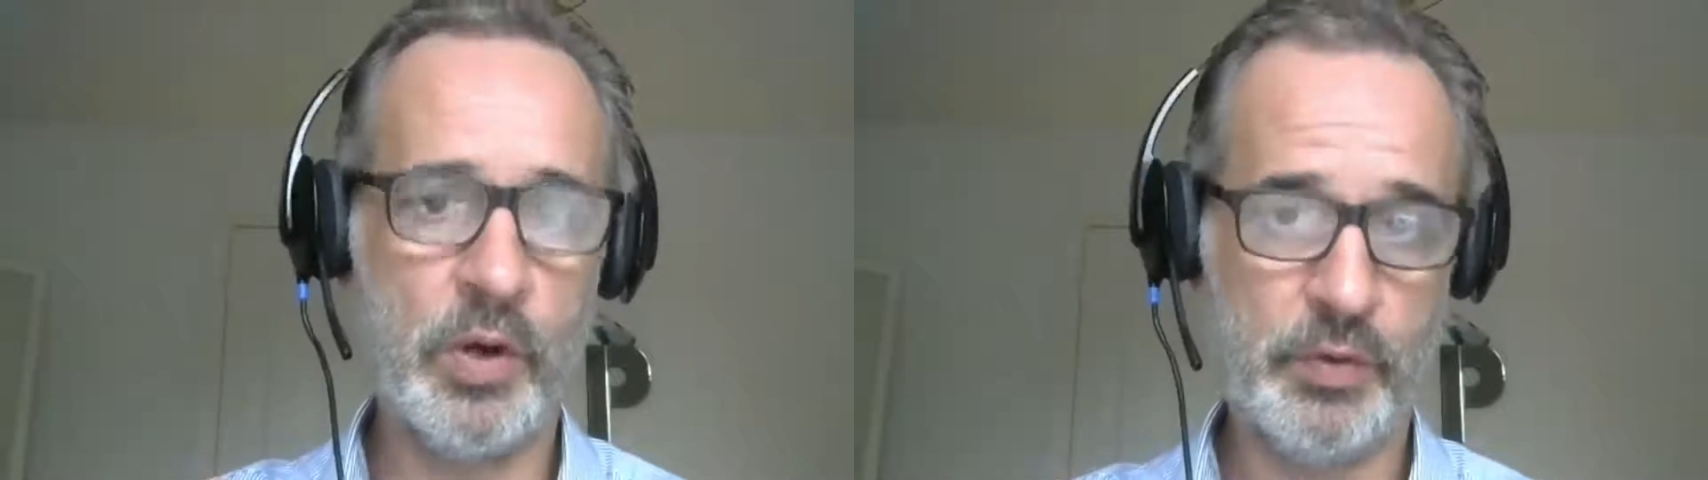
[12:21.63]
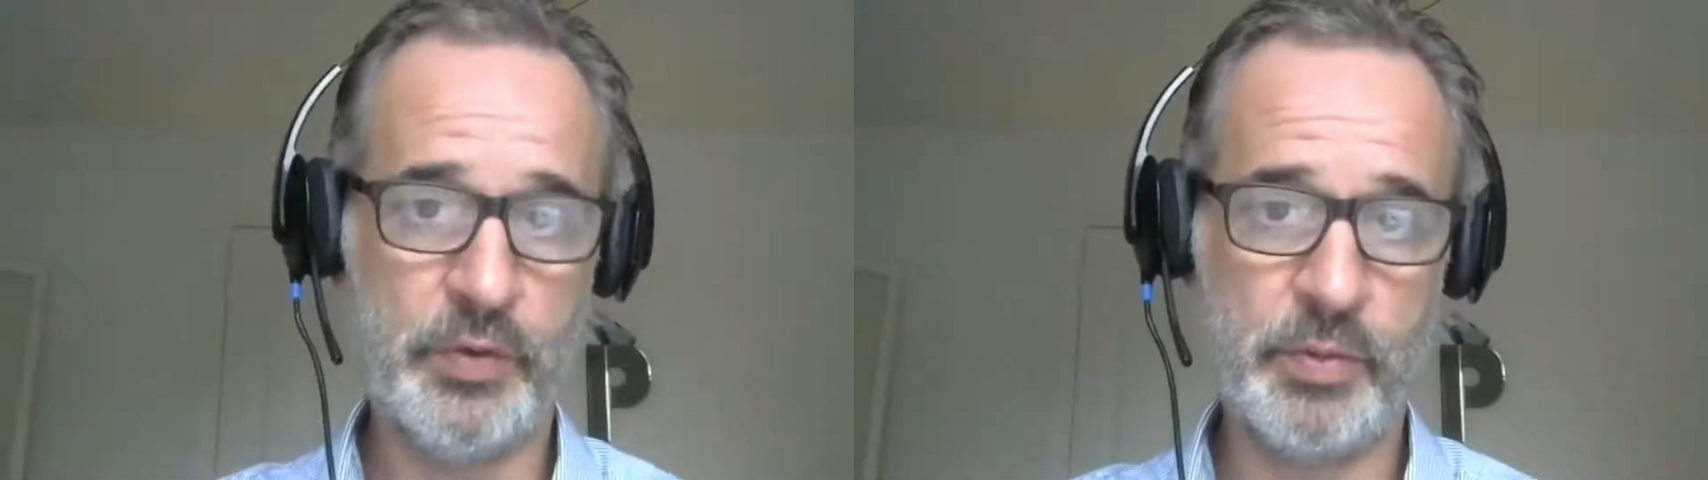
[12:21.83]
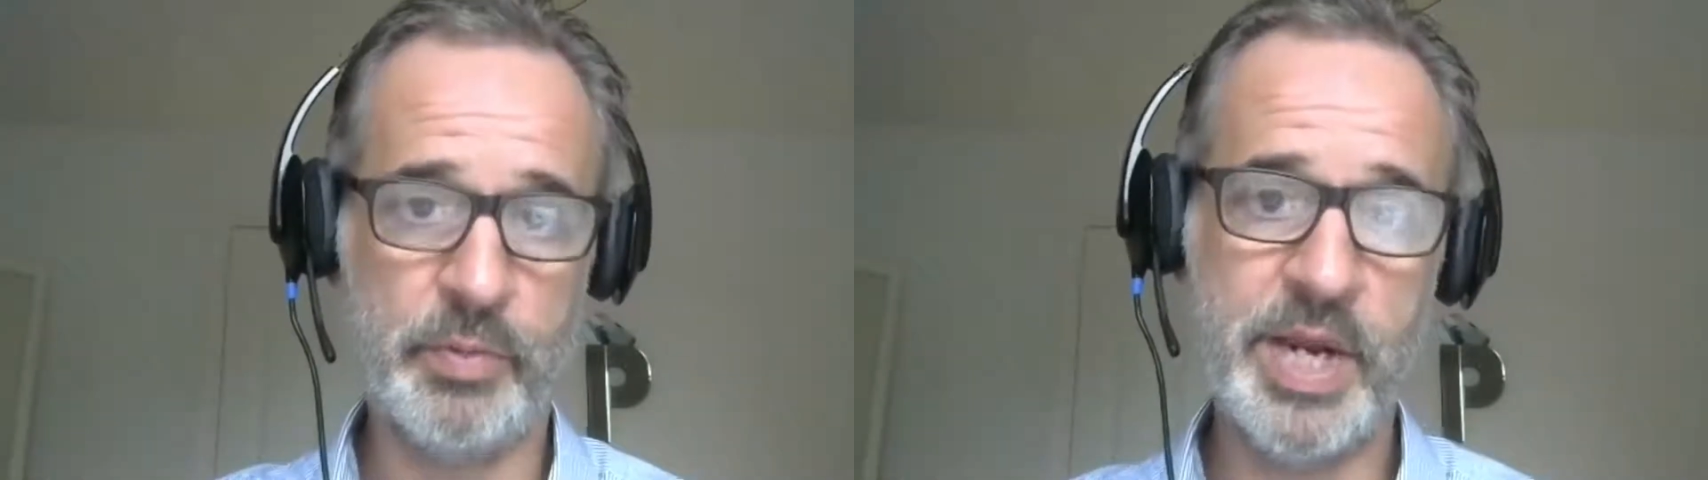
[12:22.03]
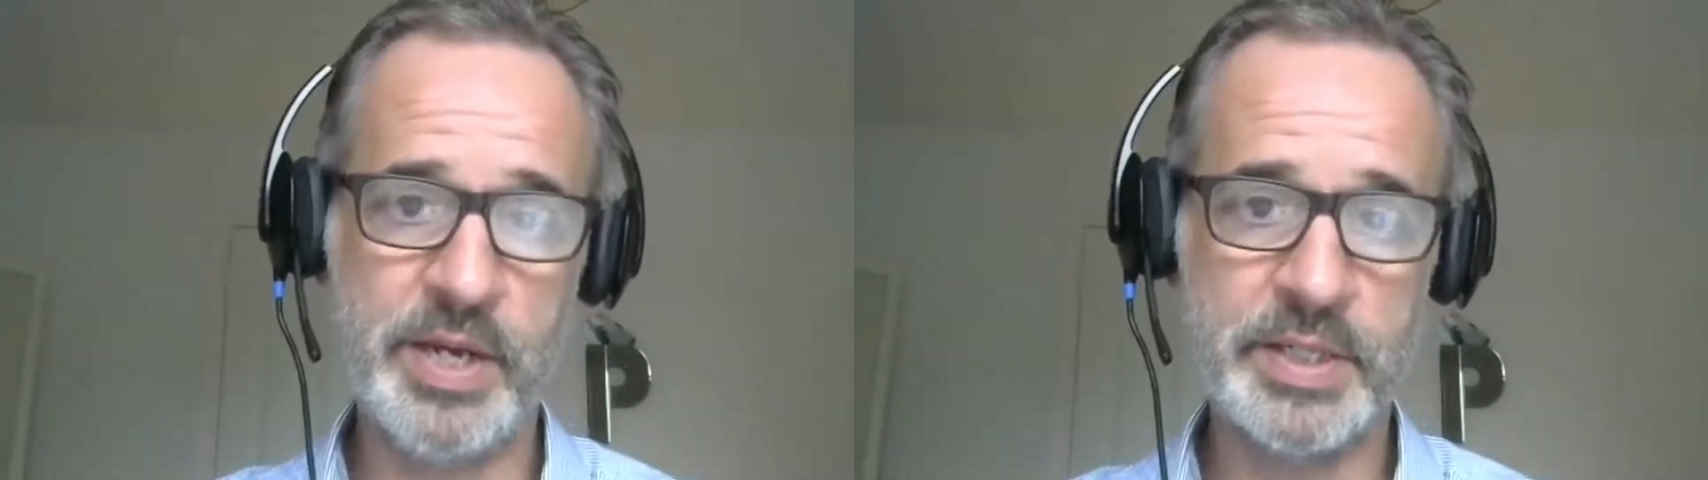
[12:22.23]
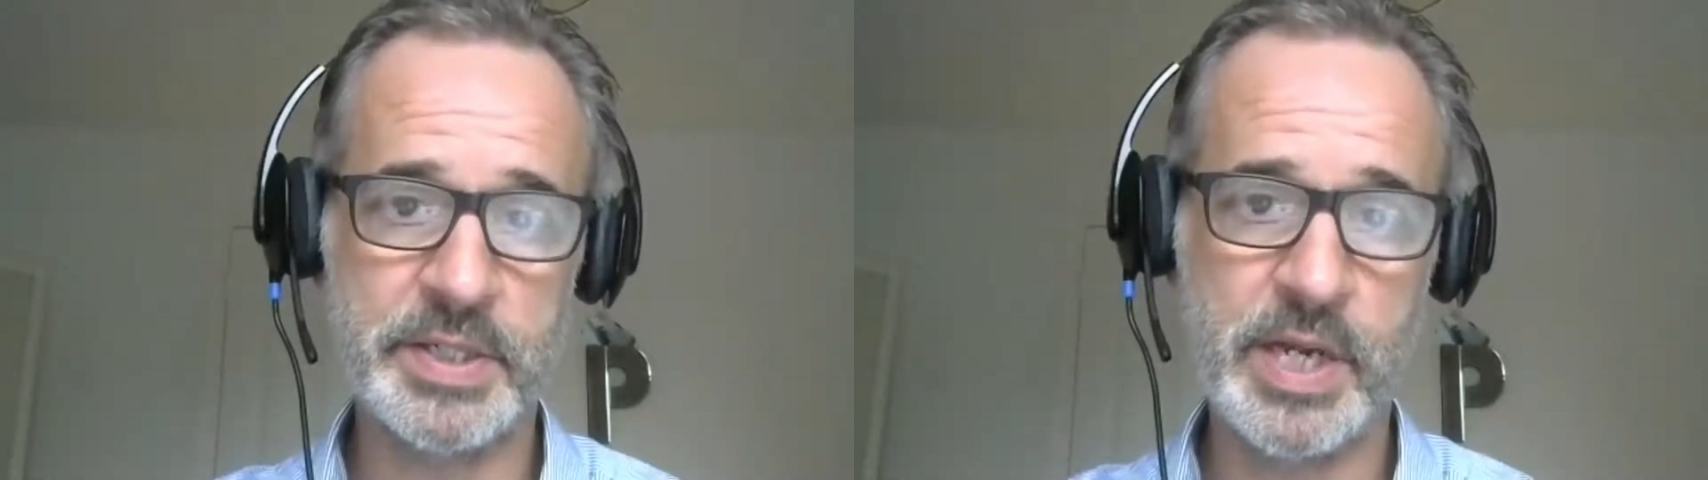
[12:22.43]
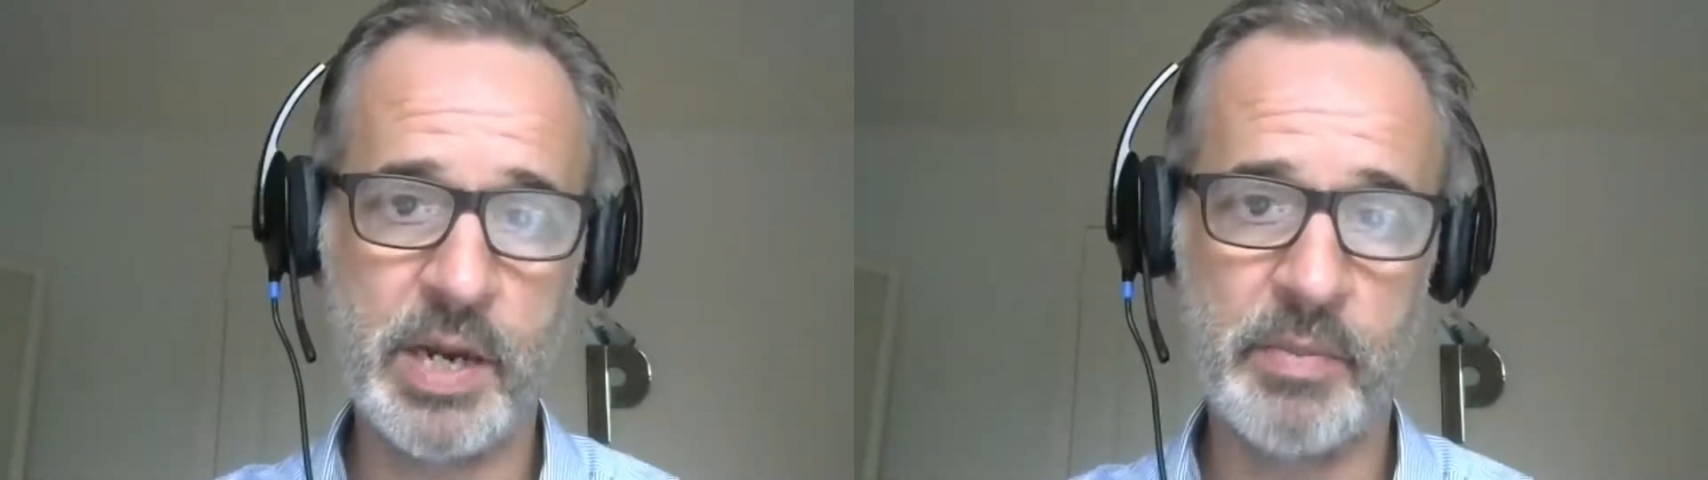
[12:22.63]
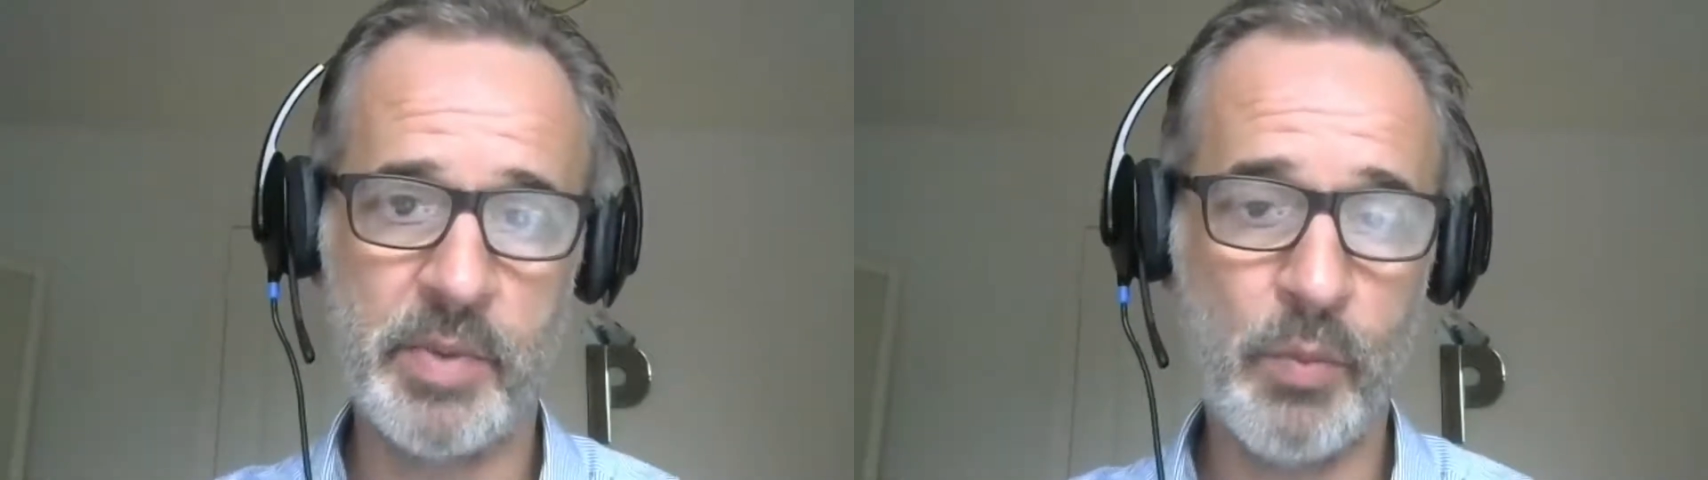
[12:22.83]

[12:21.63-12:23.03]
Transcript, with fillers: the main exam.